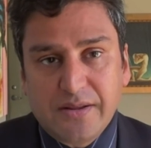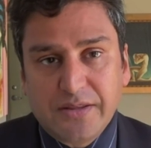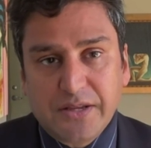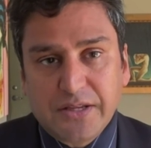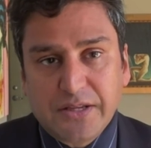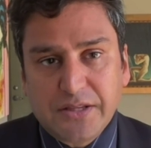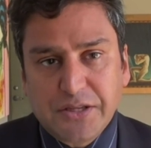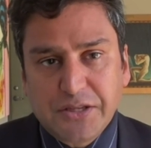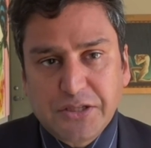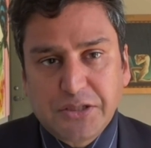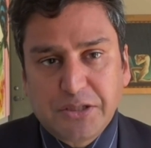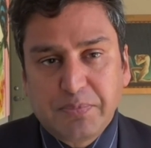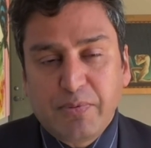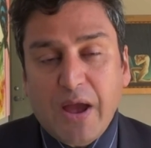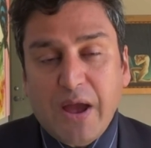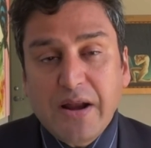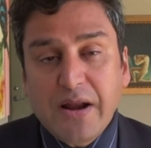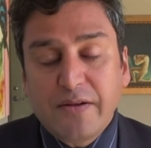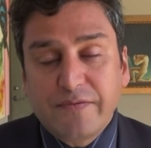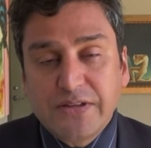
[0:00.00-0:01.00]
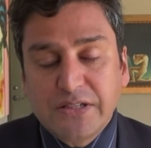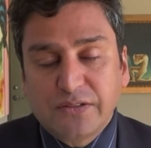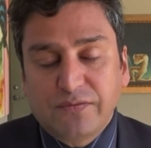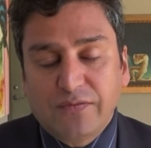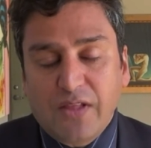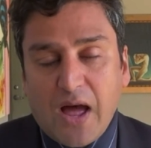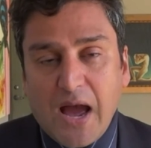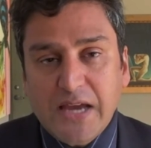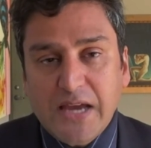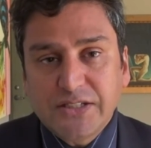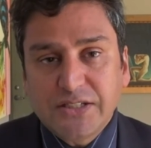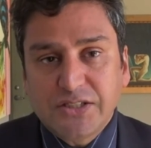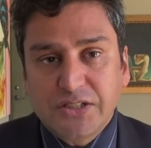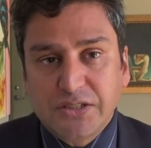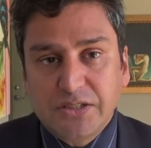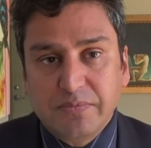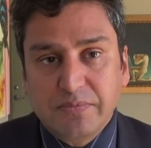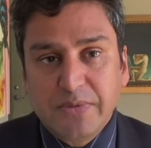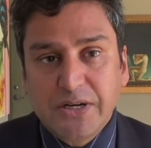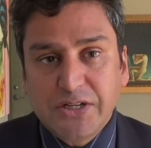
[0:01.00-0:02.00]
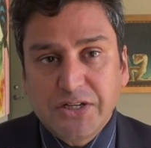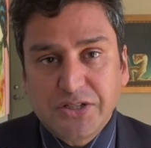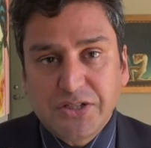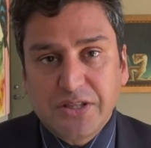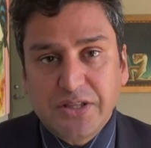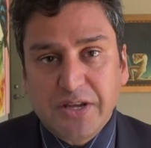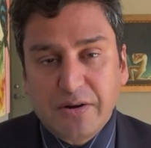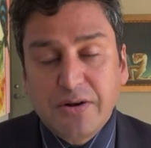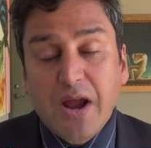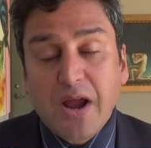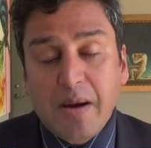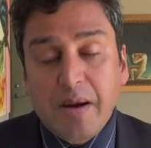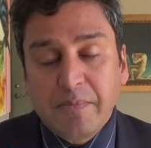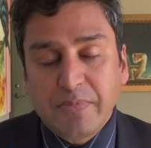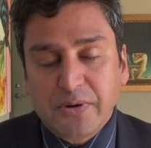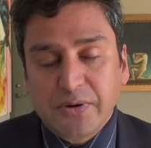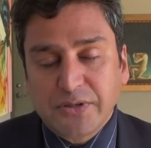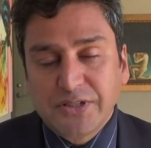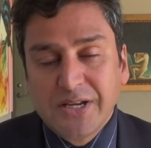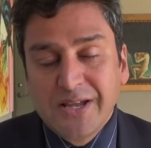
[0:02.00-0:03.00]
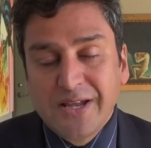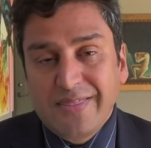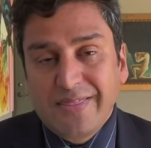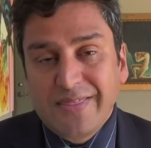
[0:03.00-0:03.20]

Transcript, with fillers: the, the spread of these flies to diminish their numbers.